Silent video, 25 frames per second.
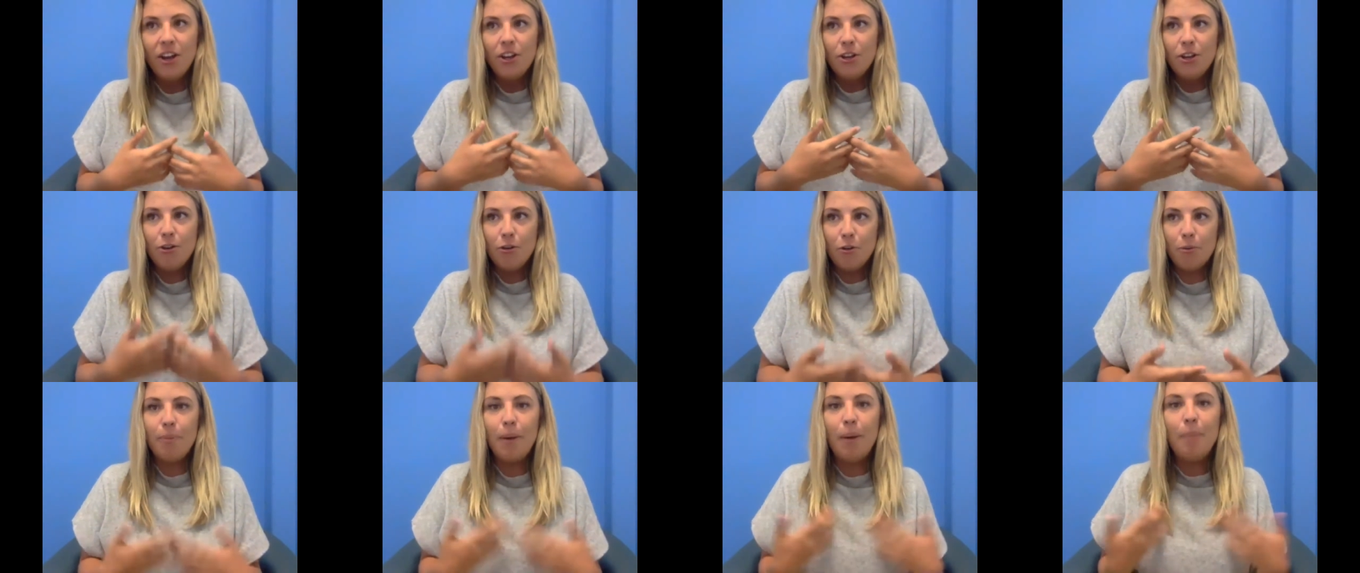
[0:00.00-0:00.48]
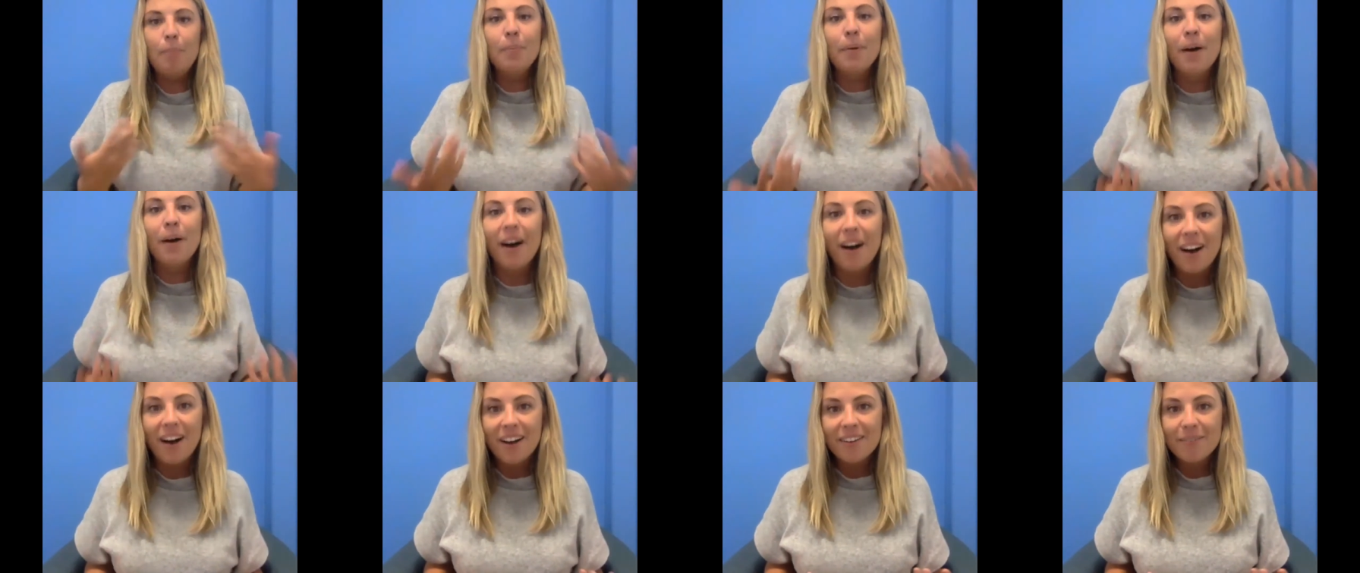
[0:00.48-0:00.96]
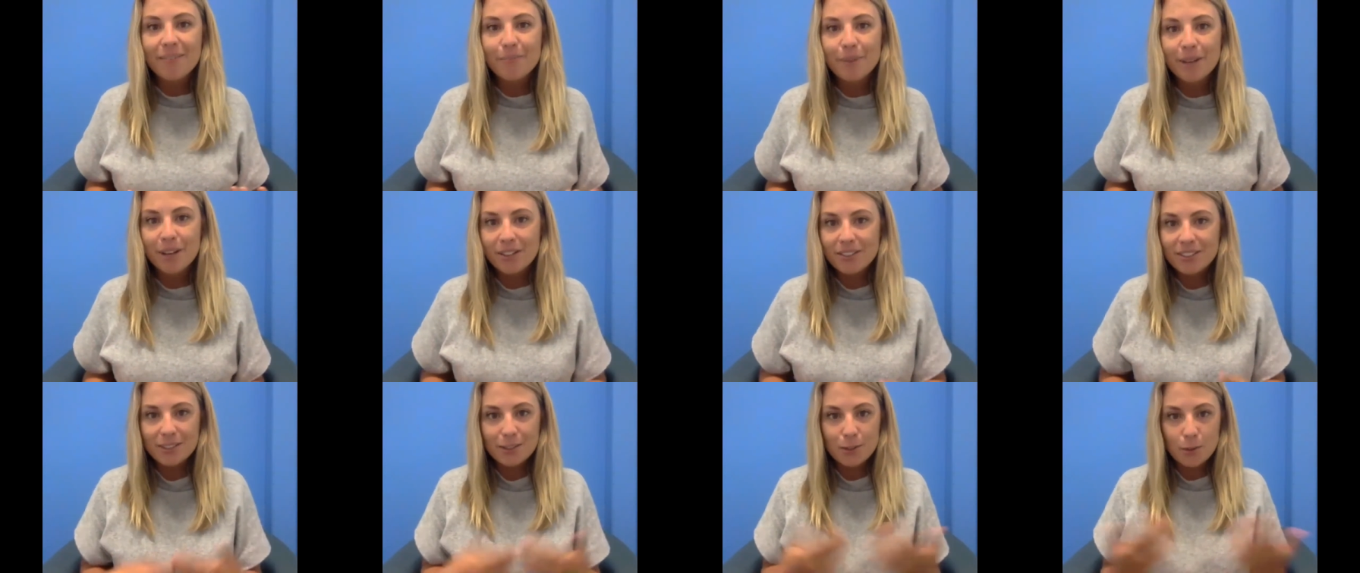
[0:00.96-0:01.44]
you remember
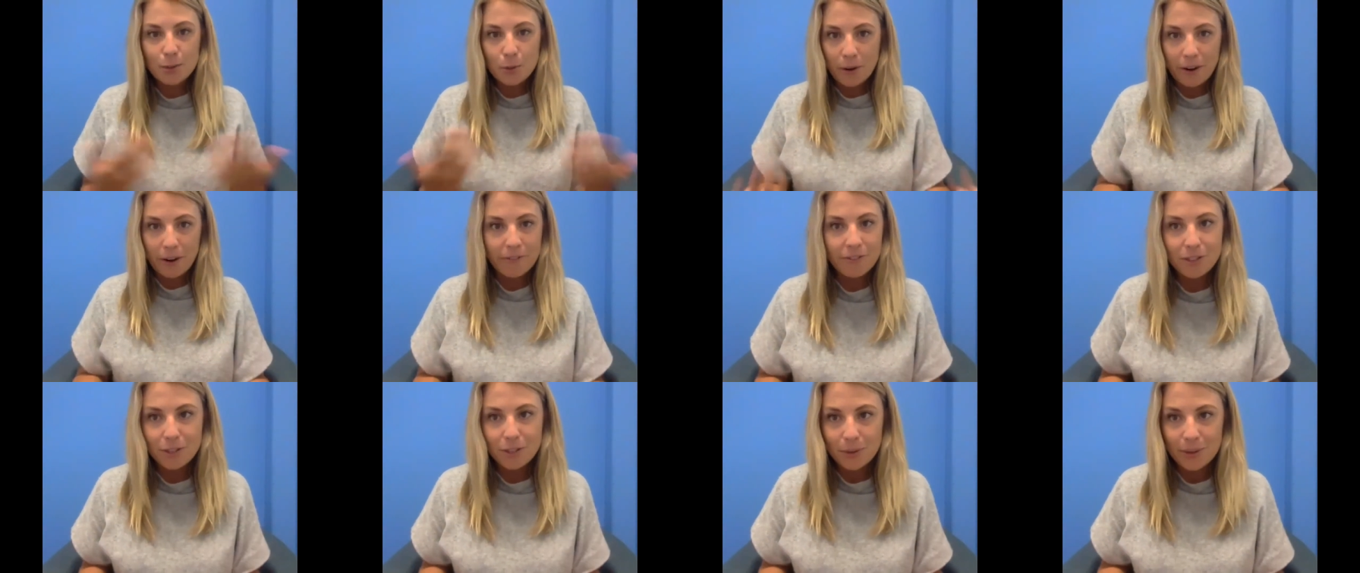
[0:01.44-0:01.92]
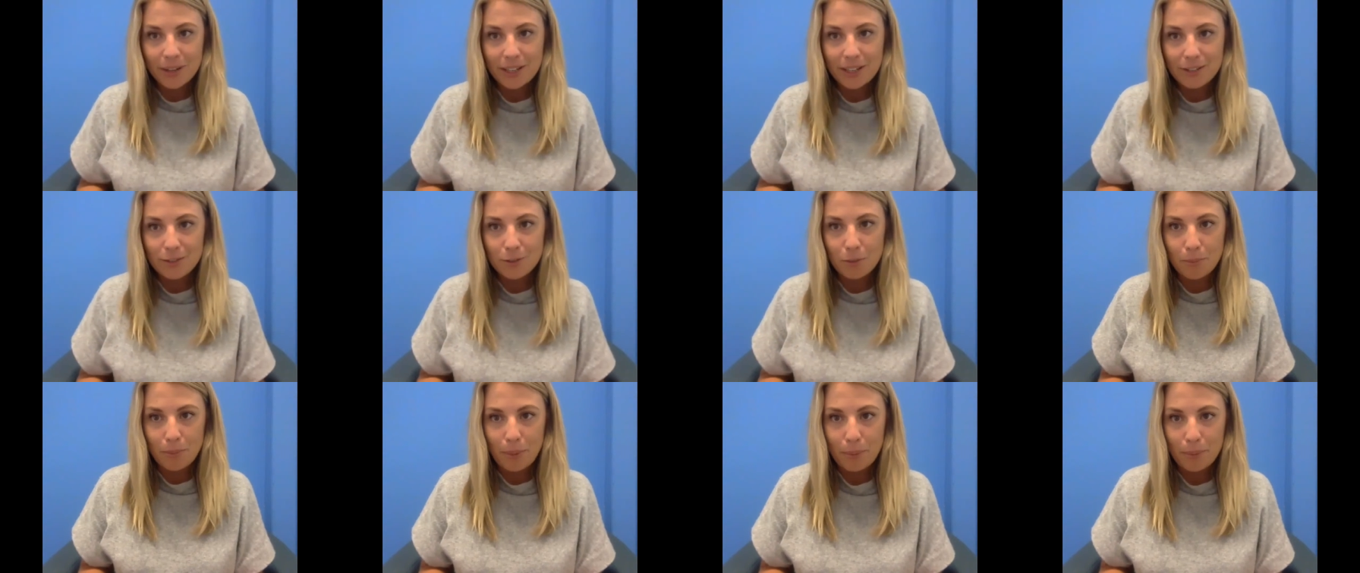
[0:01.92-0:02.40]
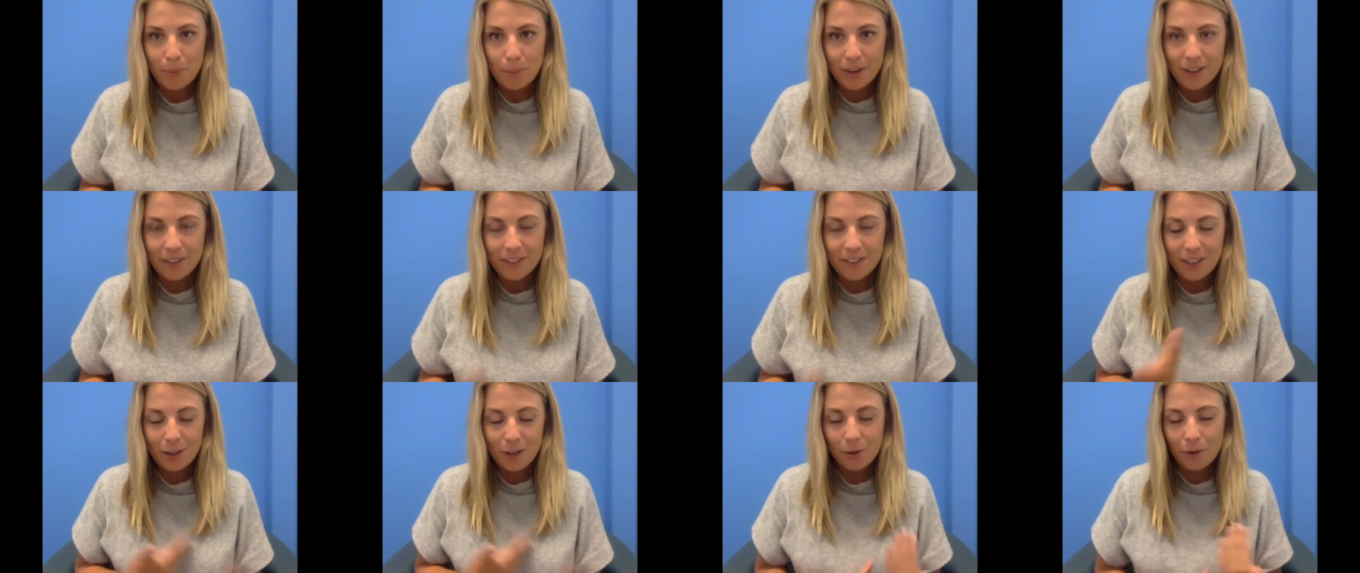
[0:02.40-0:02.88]
because it's all we're ever doing is
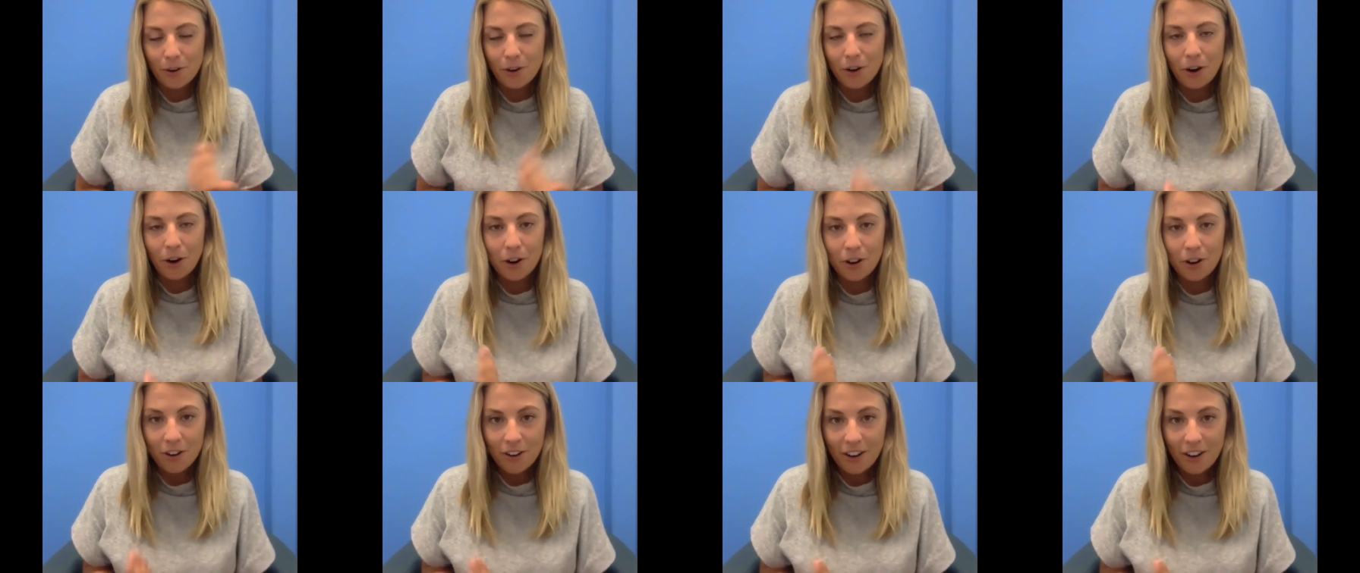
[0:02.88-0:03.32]
remembering that you are co